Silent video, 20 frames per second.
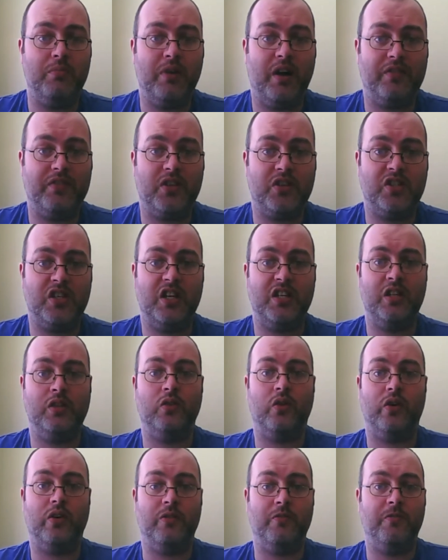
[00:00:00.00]
but after setting
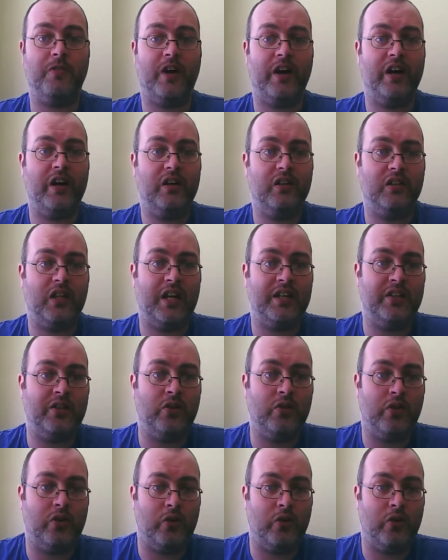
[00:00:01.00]
Laura on fire, landed